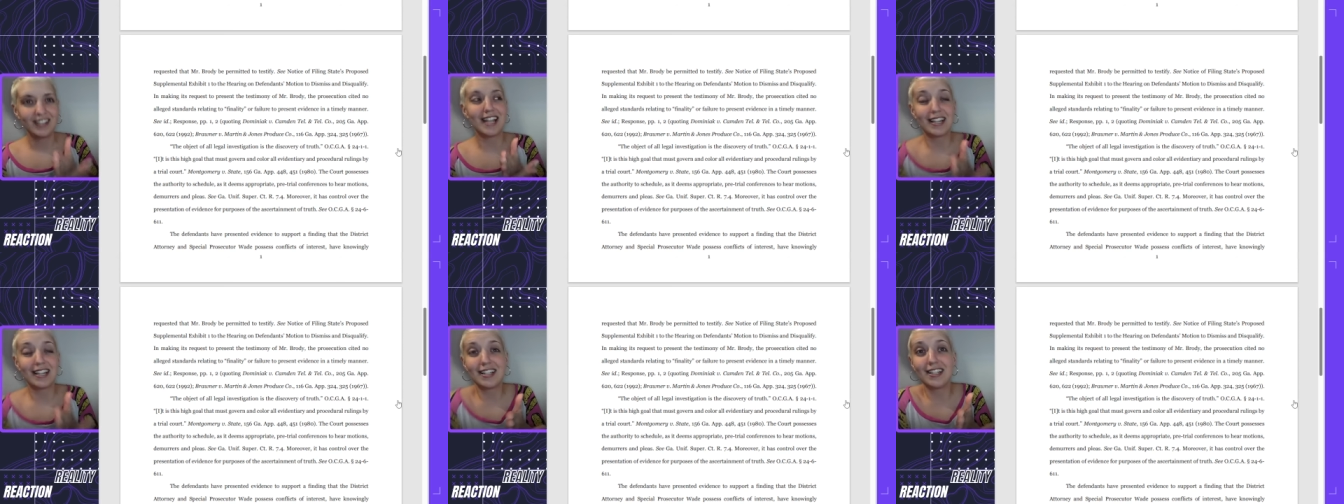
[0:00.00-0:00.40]

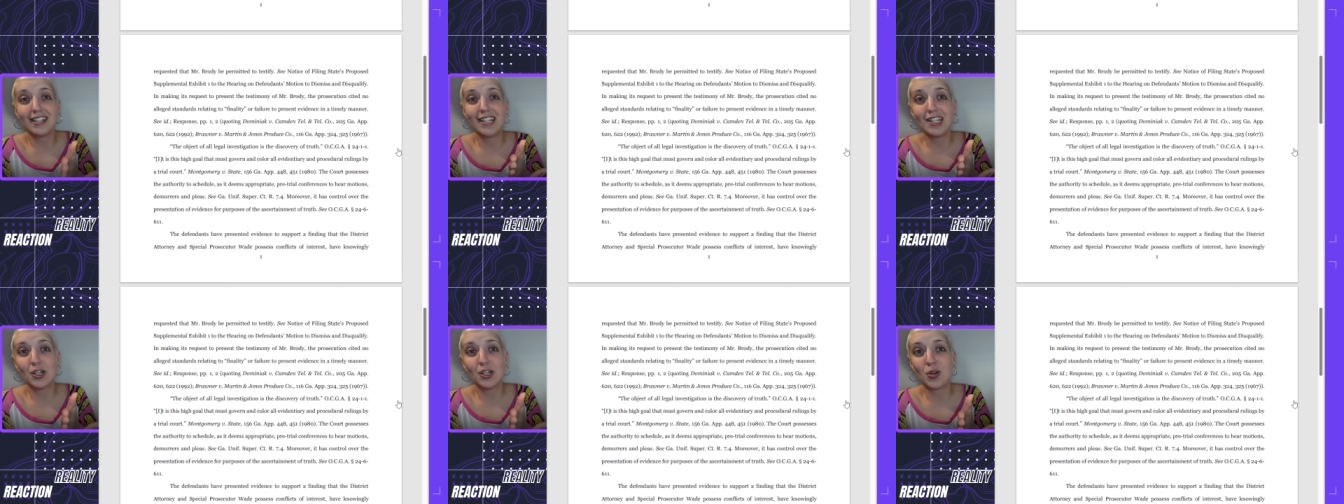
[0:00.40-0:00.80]

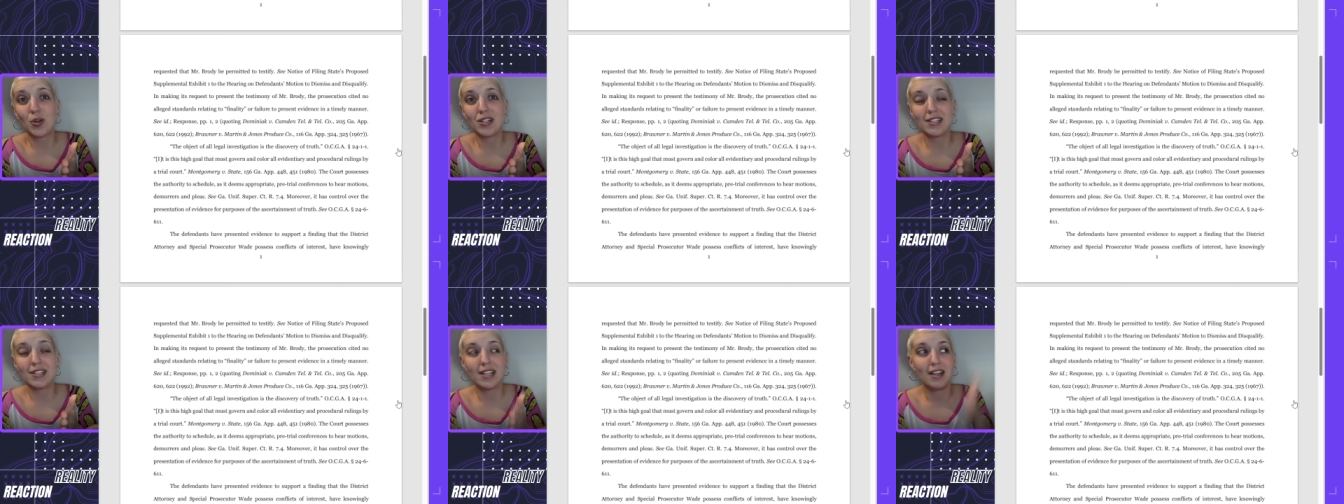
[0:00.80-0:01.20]
technically, the
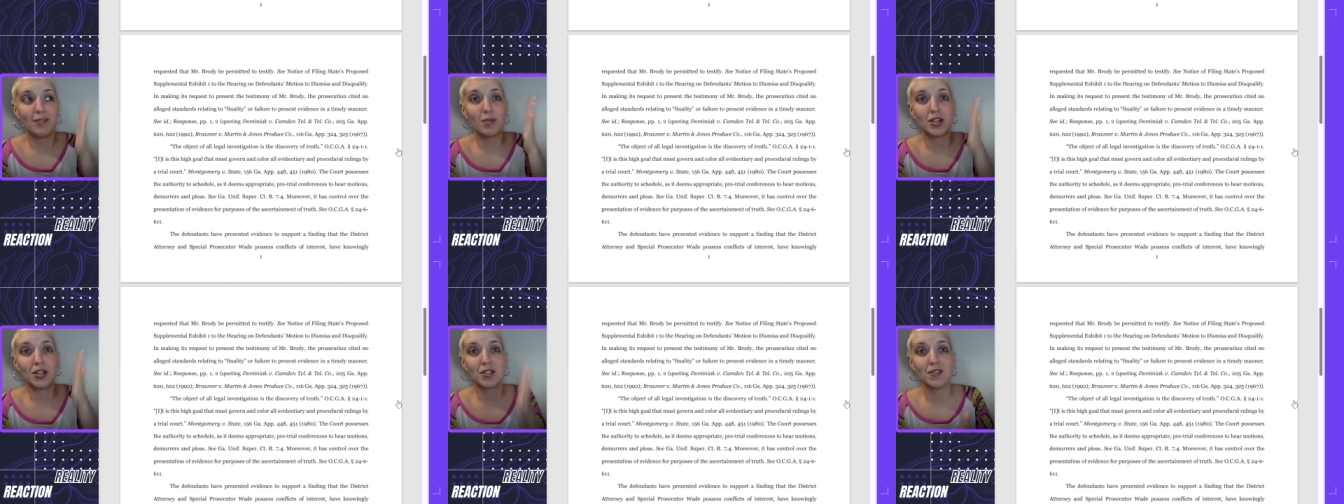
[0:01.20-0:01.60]
court said
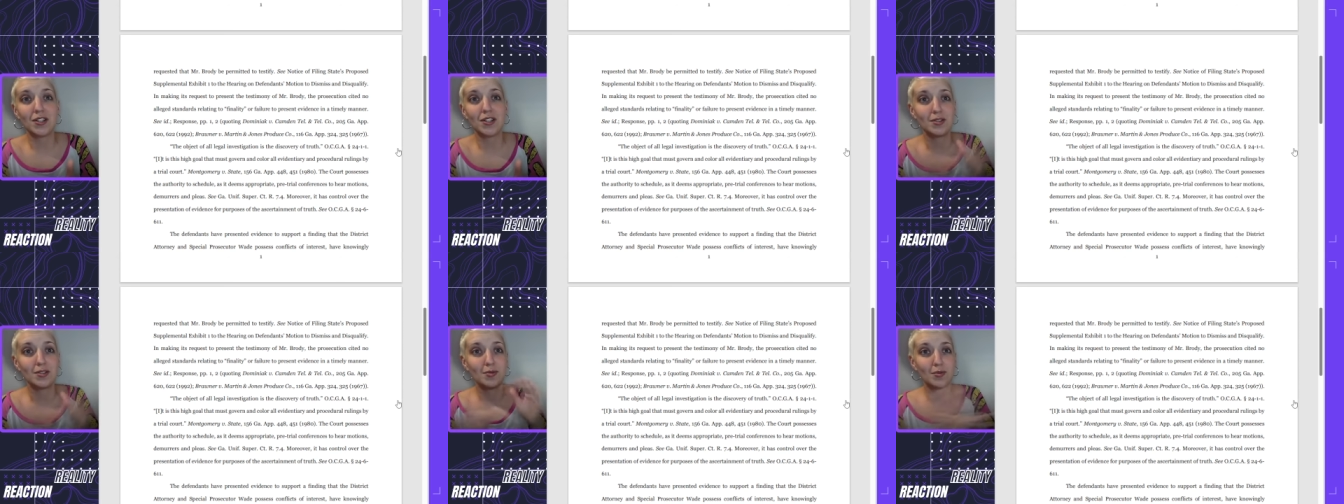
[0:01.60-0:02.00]
March
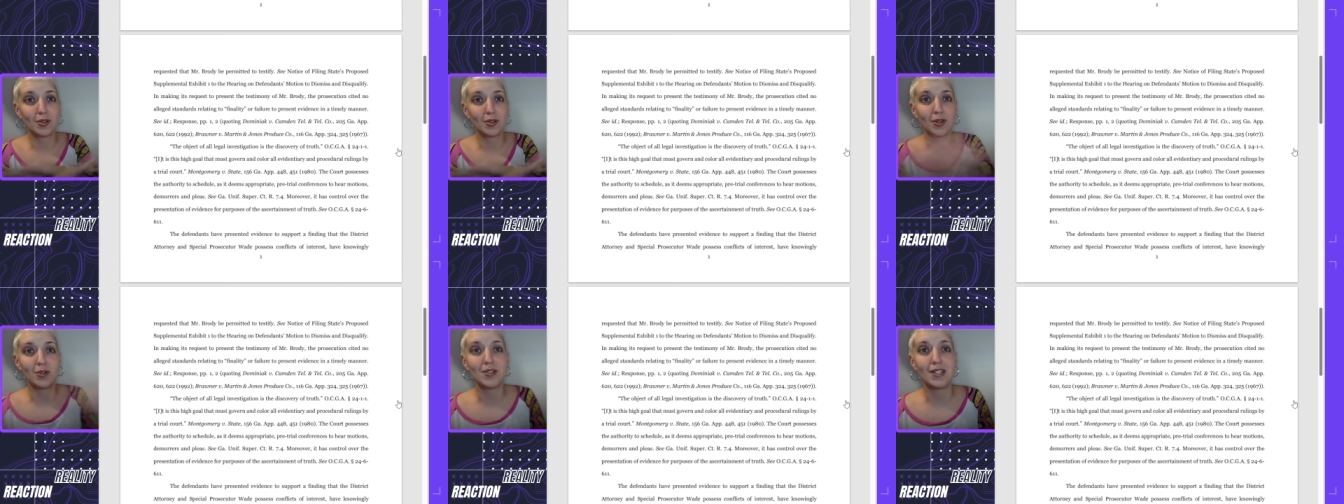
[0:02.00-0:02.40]
1st,
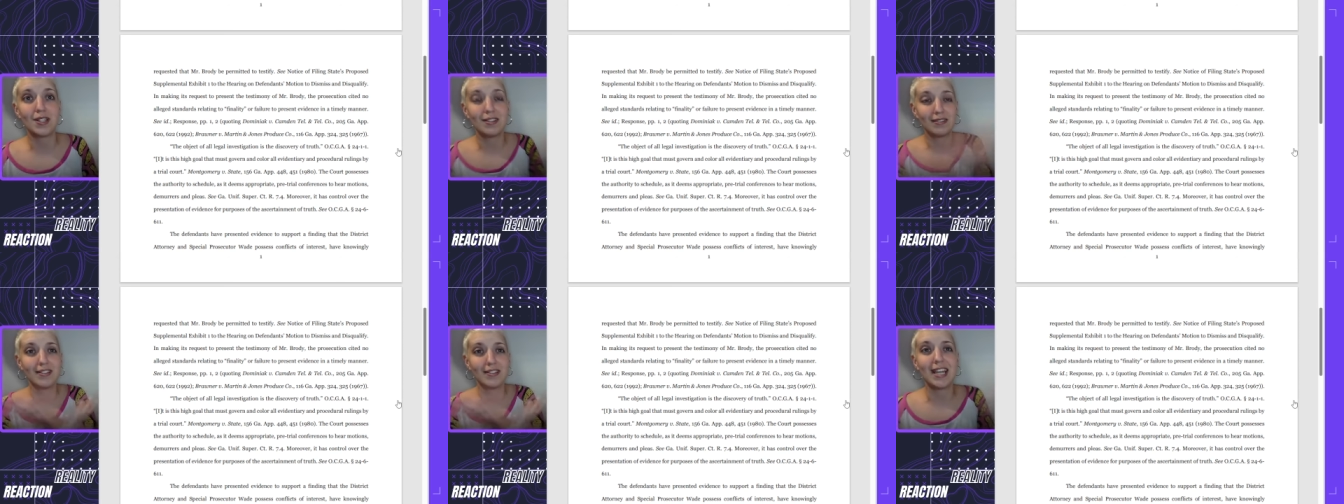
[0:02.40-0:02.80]

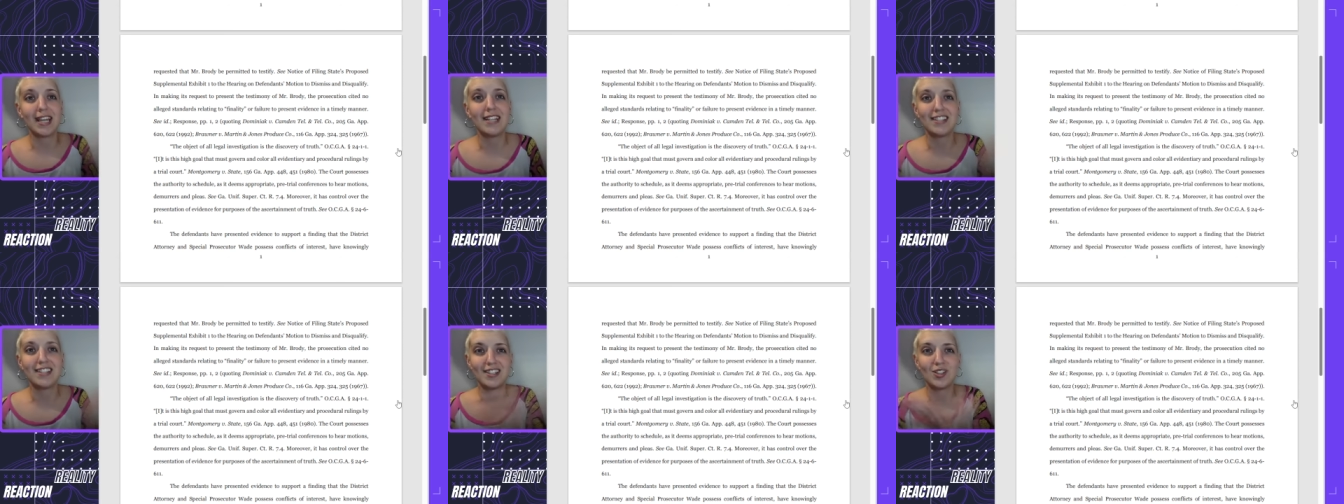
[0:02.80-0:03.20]
closing the
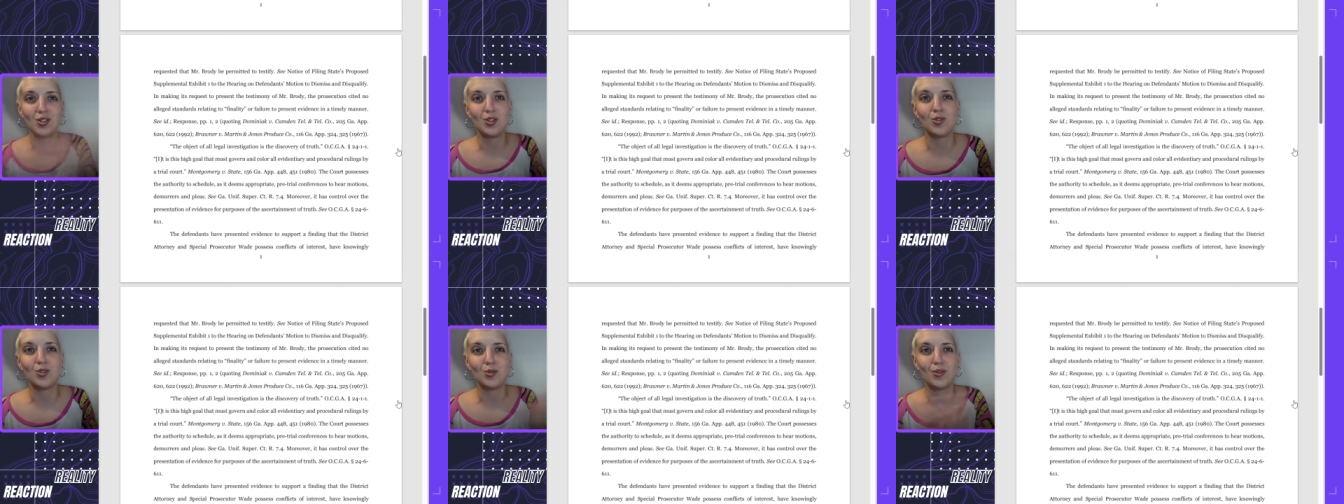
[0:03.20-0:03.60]
gates to
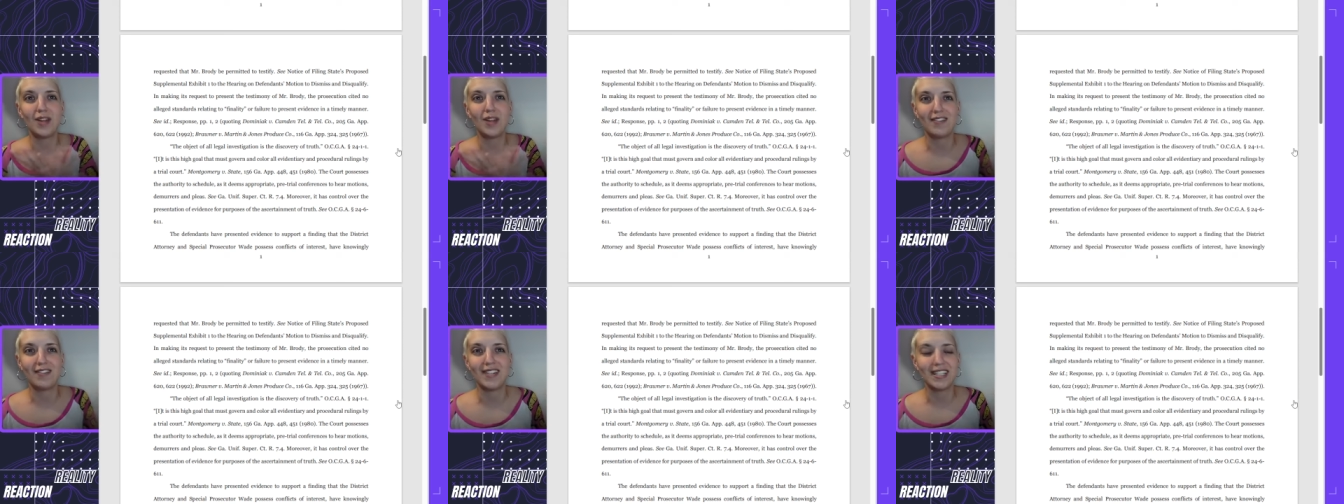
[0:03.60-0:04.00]
new
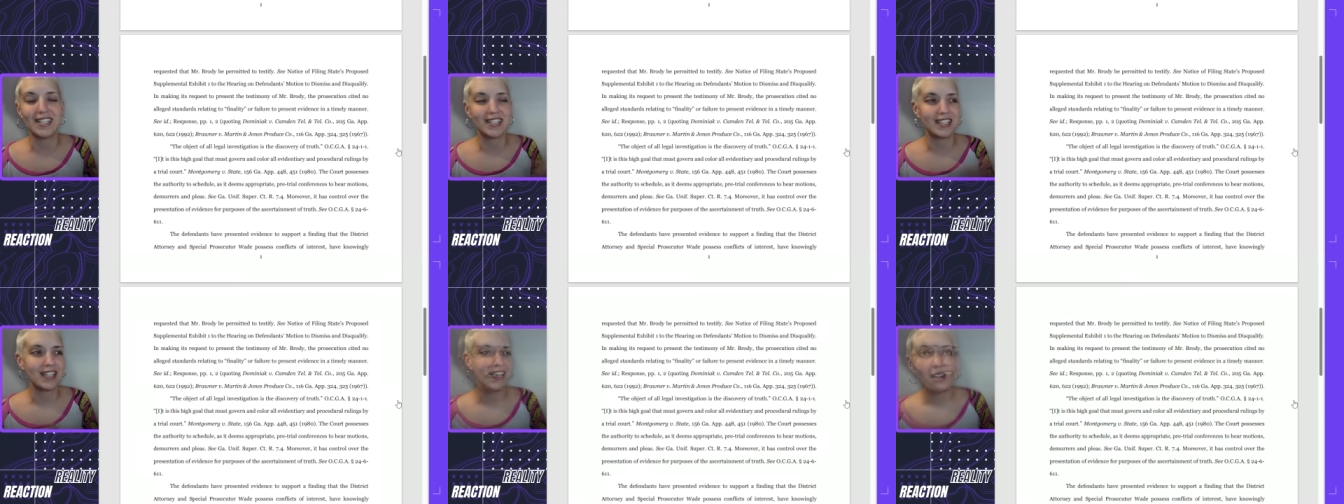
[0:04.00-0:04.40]

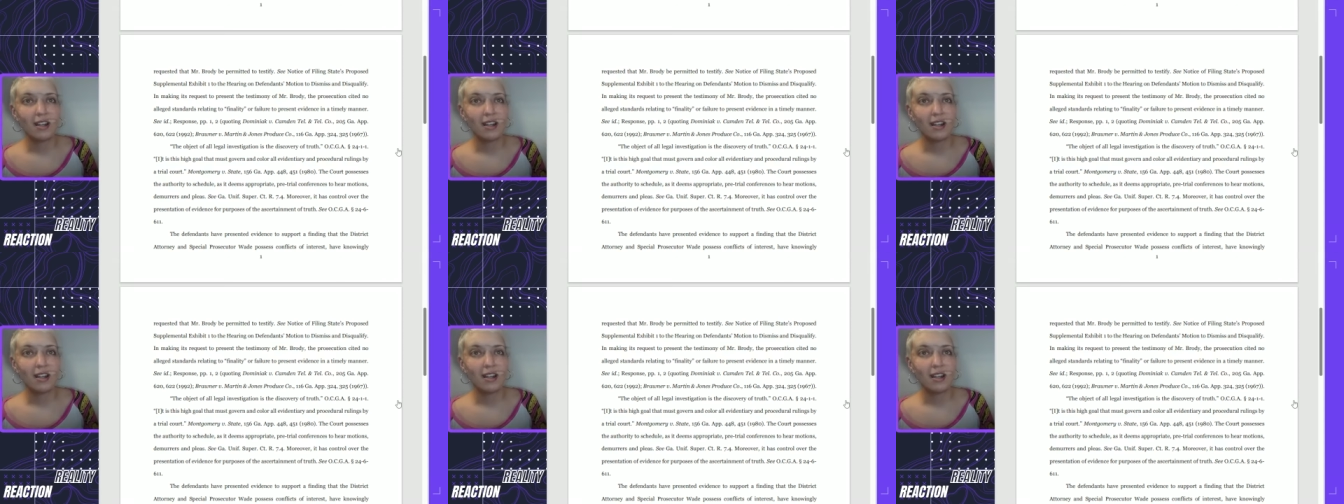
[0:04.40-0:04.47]
evidence.